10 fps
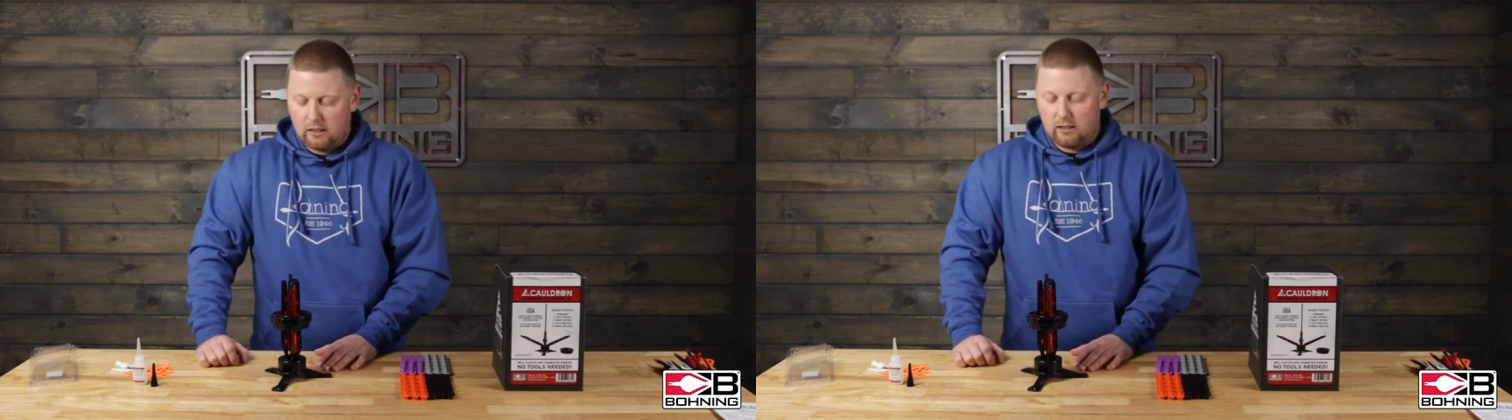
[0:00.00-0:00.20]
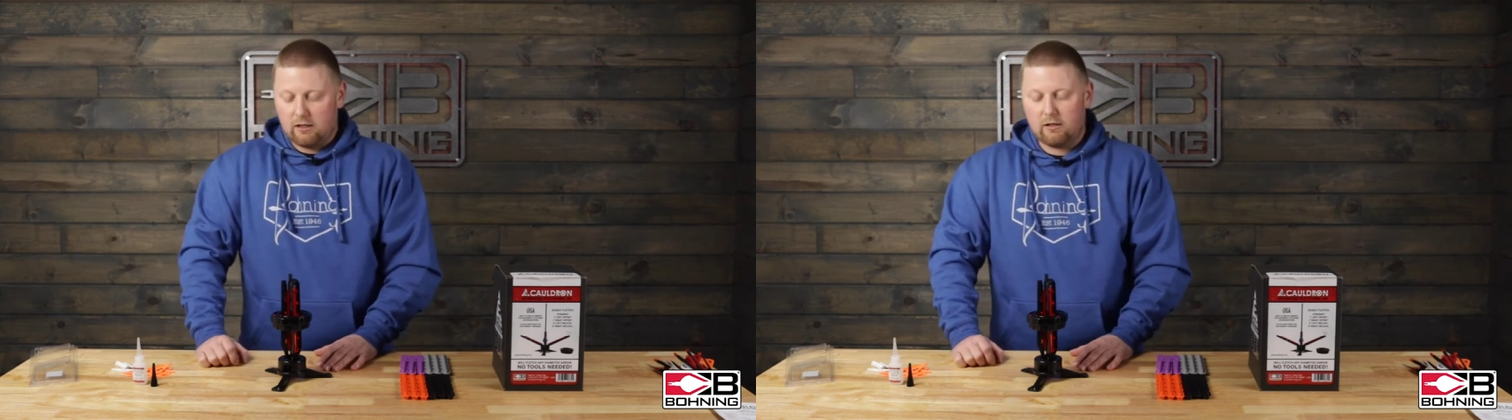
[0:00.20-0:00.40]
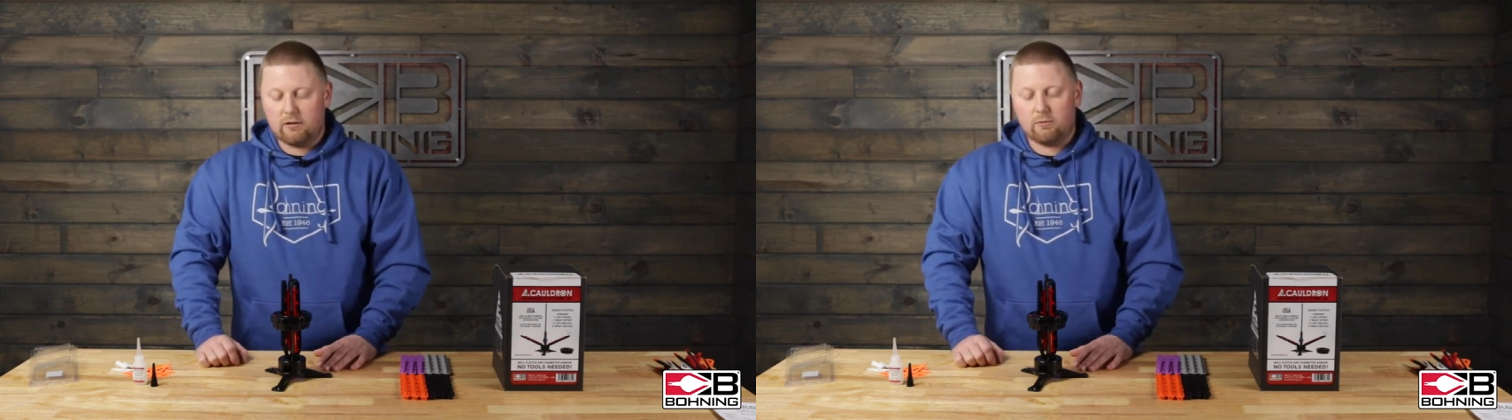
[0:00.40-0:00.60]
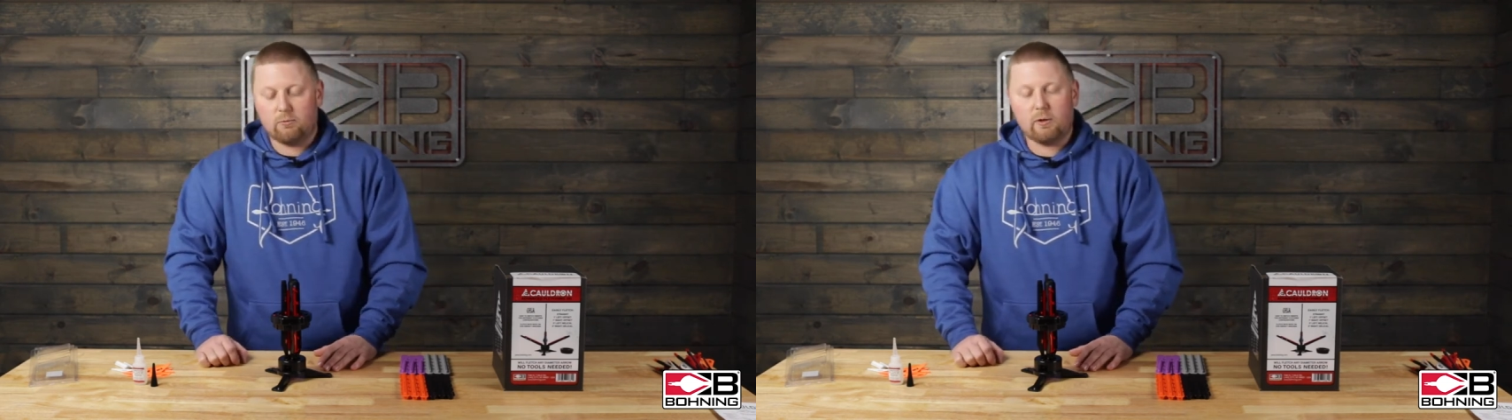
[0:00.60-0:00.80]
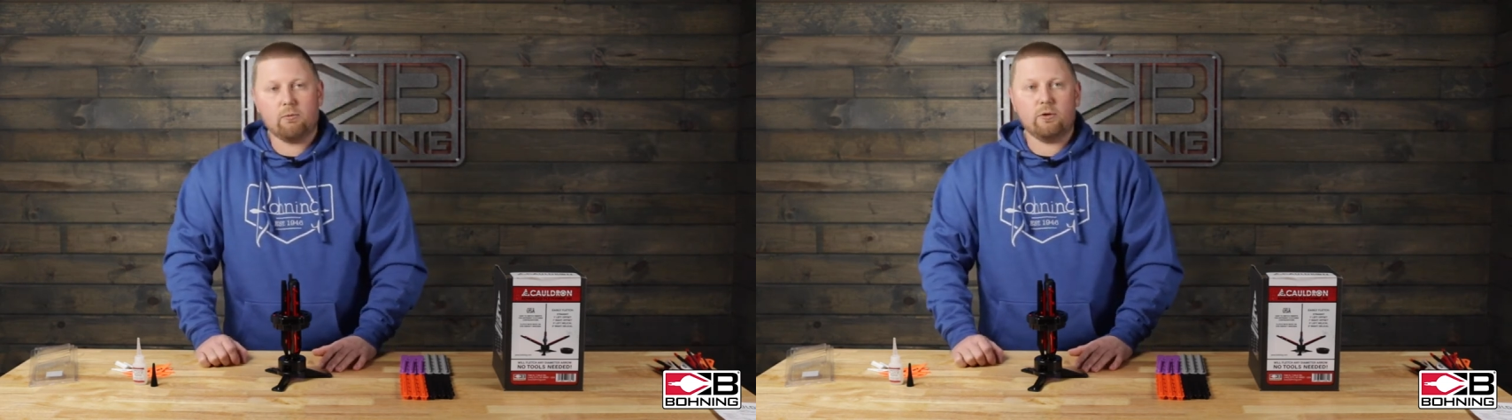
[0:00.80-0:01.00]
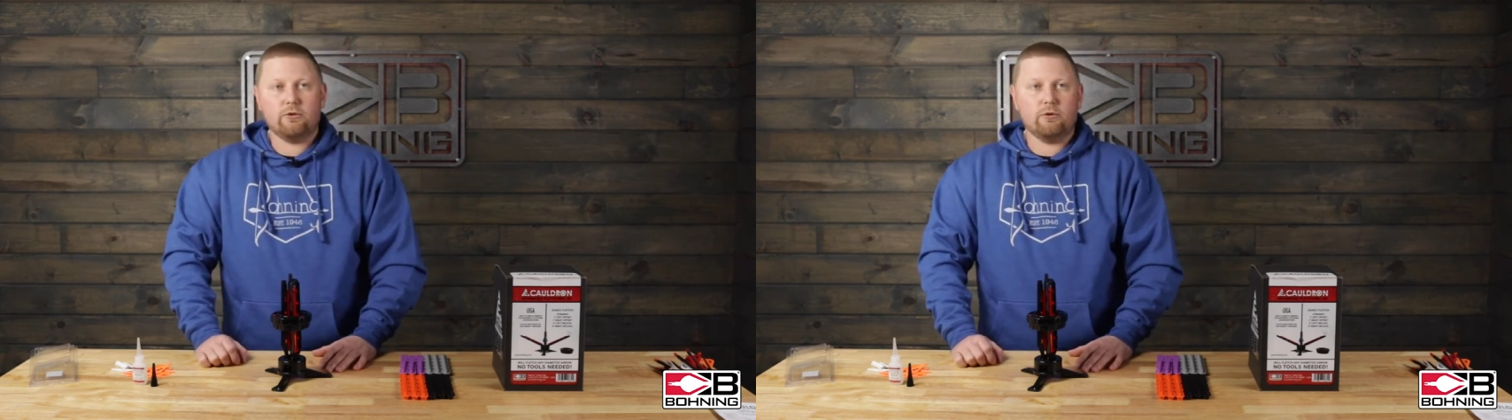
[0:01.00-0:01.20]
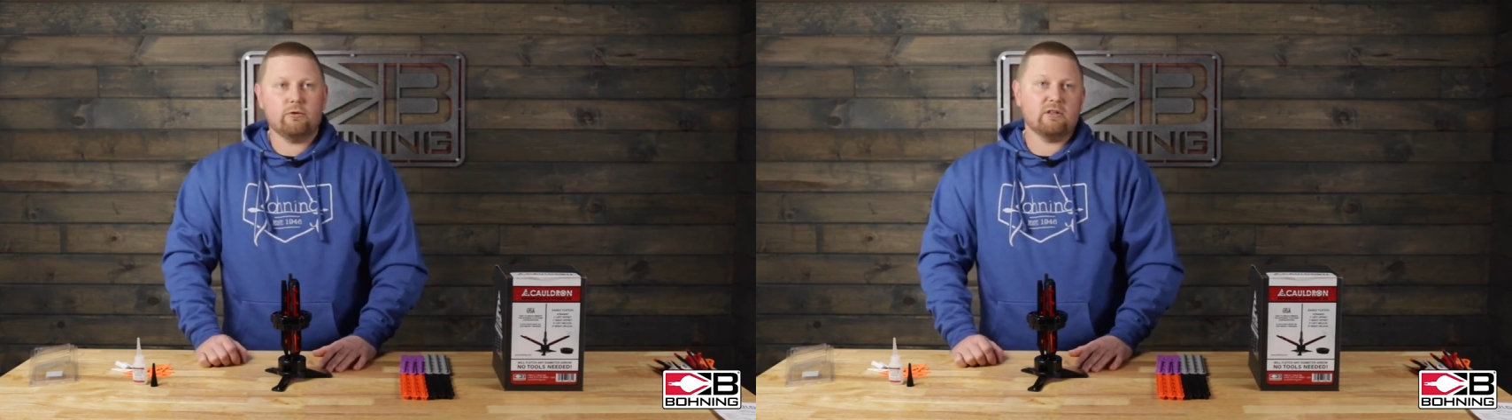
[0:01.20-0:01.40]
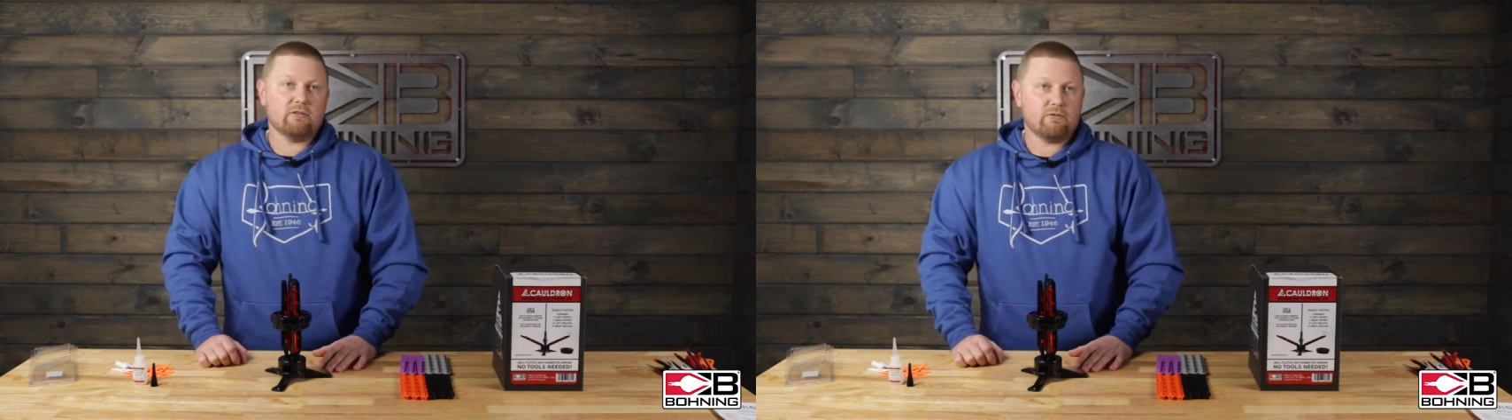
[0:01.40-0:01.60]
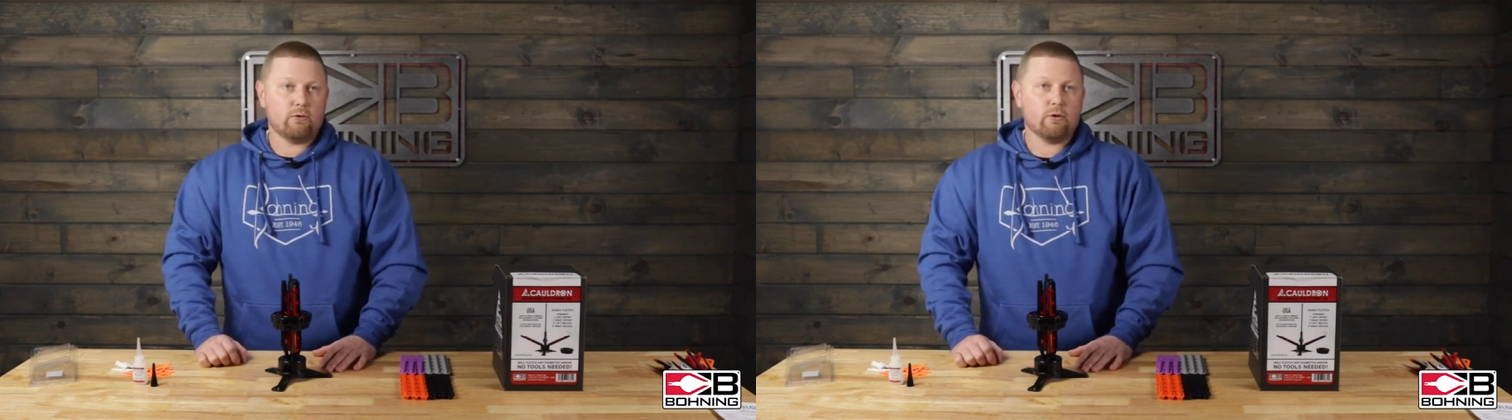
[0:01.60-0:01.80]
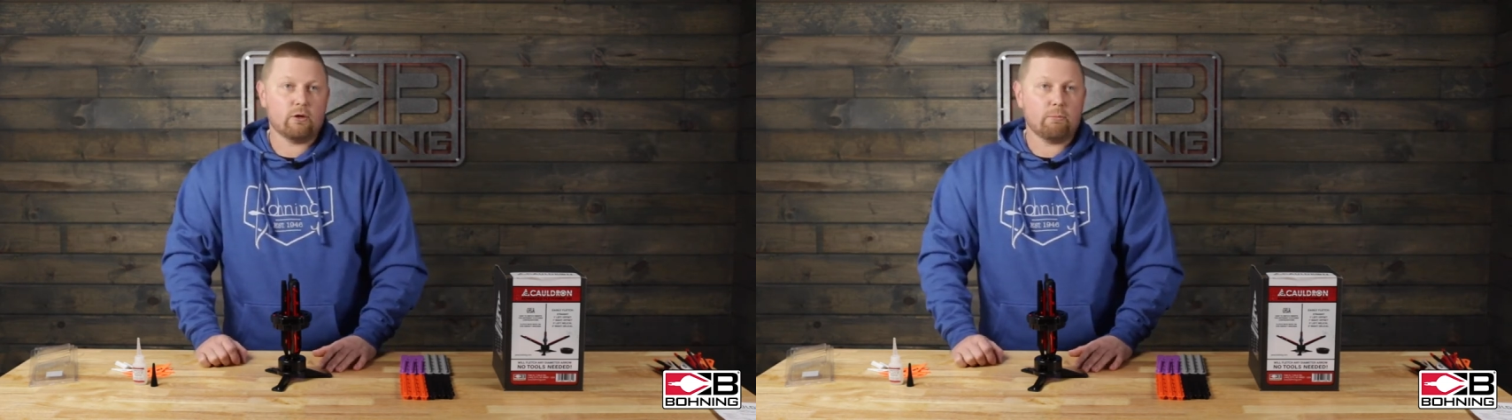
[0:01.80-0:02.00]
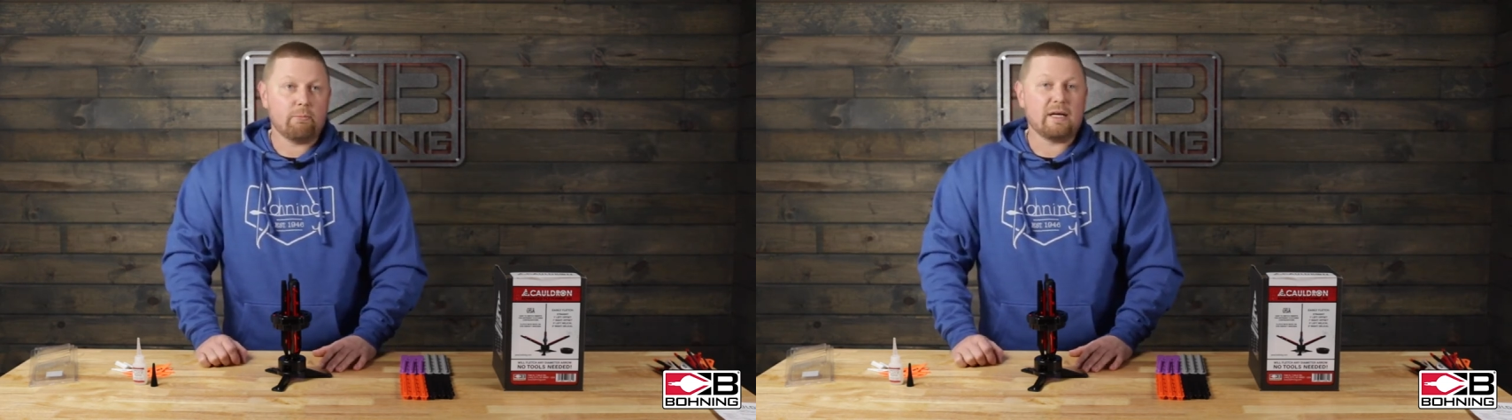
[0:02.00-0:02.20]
We will do this for